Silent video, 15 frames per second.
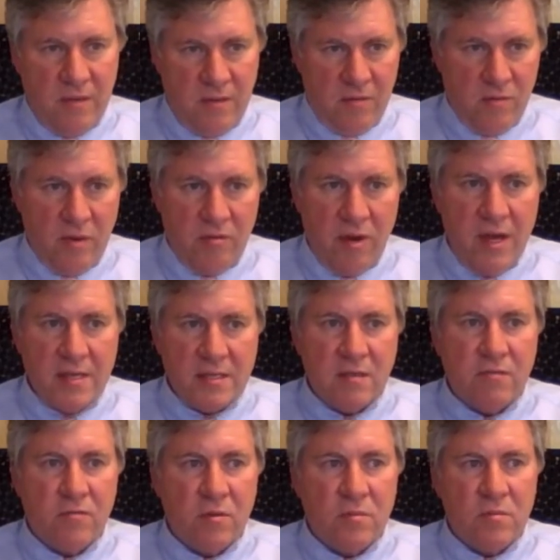
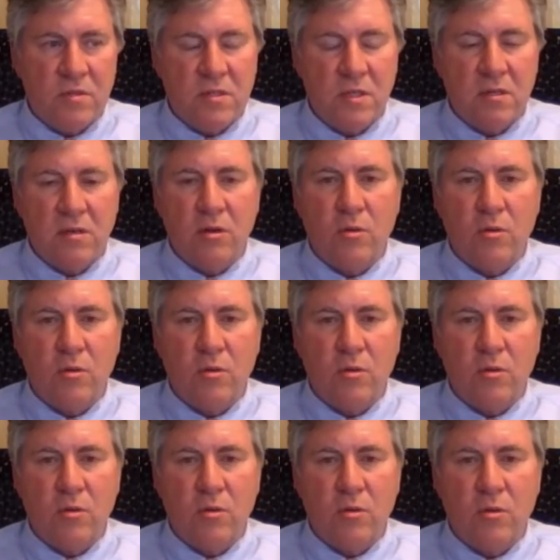arising from certain
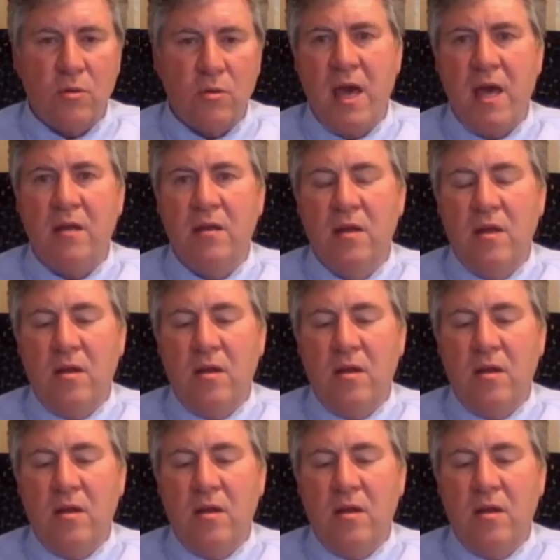questions we had